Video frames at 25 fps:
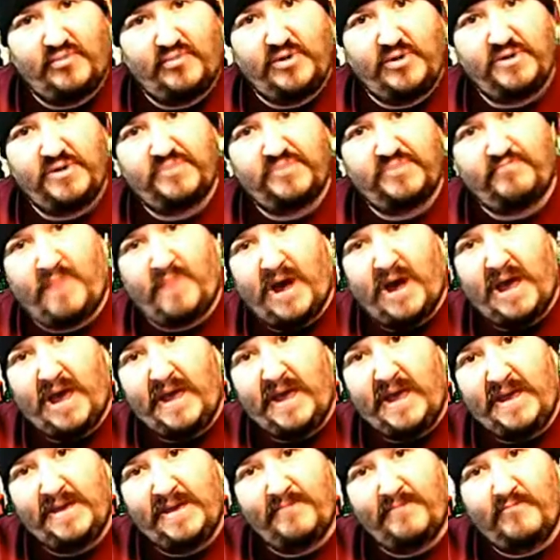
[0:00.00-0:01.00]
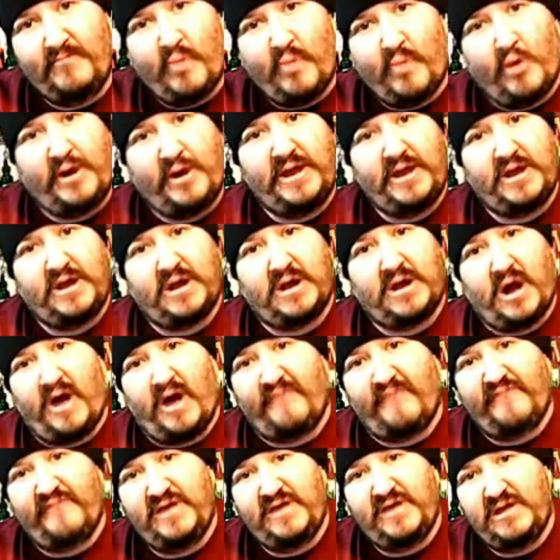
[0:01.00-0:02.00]
with my morning
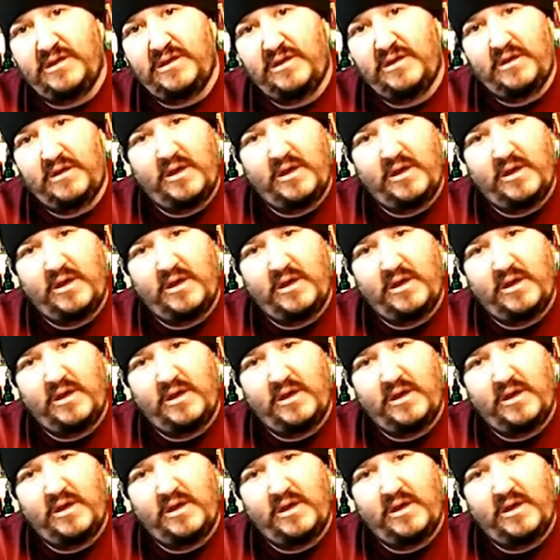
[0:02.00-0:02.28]
coffee.